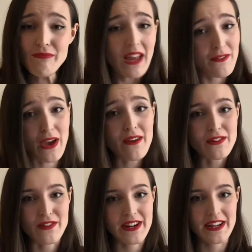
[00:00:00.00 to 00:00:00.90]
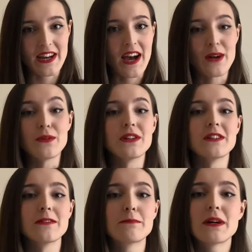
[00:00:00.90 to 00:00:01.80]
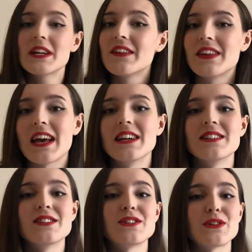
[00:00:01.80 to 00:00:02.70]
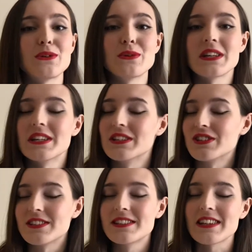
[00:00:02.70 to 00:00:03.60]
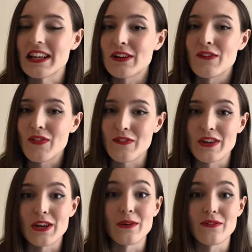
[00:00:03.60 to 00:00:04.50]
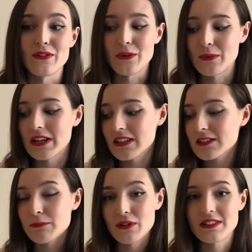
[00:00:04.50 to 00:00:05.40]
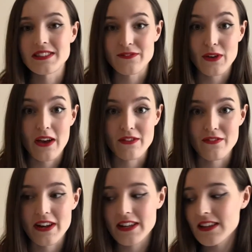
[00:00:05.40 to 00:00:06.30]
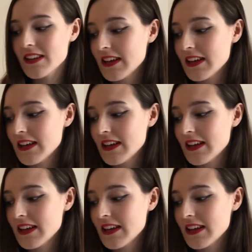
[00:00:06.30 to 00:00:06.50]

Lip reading: if you haven't read it, I will put it at the end so you can just click off the video if you don't want to get spoilers if you haven't read it.